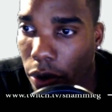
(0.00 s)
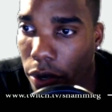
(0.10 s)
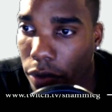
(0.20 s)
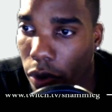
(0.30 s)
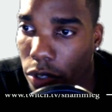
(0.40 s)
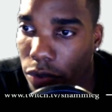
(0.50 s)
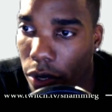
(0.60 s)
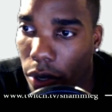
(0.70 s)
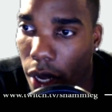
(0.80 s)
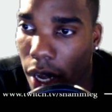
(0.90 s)
and Rose
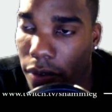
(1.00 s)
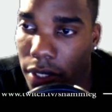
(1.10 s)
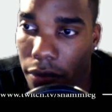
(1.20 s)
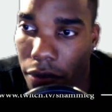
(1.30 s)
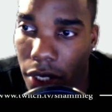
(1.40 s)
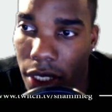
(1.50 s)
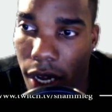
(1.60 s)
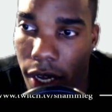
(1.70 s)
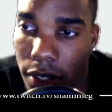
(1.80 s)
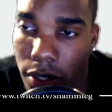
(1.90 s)
Road, obviously for
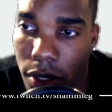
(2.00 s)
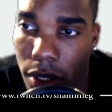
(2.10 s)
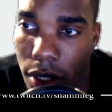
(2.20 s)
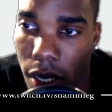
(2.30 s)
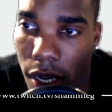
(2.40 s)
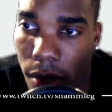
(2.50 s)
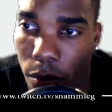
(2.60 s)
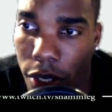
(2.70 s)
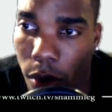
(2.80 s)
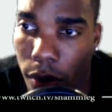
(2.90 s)
econ.
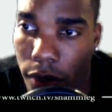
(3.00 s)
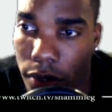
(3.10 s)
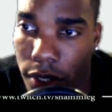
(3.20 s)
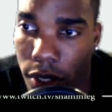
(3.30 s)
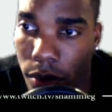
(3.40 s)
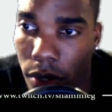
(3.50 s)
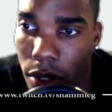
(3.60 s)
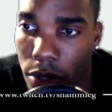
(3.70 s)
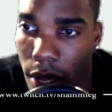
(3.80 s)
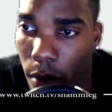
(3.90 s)
We know what those do,
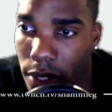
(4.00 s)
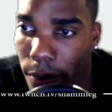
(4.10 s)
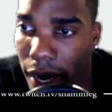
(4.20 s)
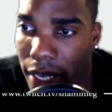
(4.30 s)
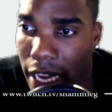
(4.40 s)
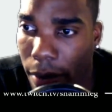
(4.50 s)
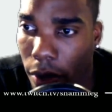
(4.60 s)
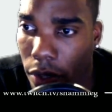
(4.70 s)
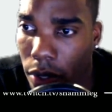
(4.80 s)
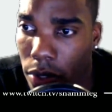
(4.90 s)
so I won't spend any time
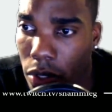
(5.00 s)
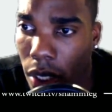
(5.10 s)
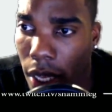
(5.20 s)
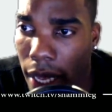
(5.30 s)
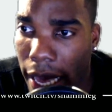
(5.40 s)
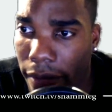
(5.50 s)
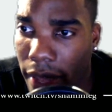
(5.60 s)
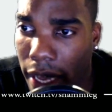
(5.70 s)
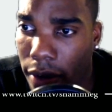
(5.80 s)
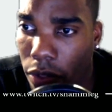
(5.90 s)
on those. And
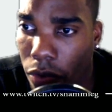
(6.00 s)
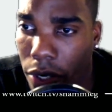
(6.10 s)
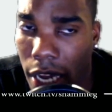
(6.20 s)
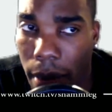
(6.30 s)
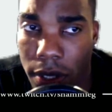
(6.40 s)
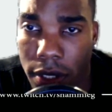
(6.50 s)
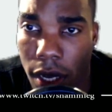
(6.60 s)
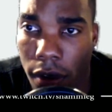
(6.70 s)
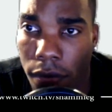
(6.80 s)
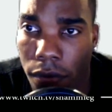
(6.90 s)
then 3 copies
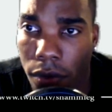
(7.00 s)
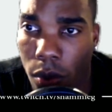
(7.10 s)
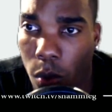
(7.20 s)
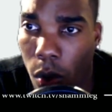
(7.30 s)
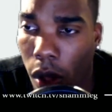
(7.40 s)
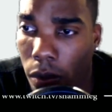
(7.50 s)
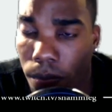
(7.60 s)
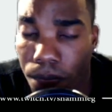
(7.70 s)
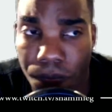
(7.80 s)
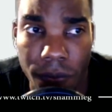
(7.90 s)
of the Wall
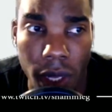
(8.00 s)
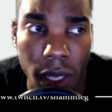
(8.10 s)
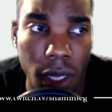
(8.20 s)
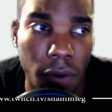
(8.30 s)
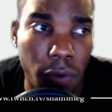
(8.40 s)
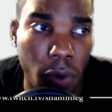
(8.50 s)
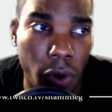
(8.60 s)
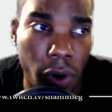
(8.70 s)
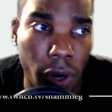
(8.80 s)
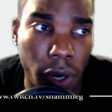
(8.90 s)

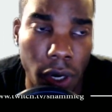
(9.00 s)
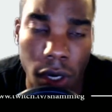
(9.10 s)
for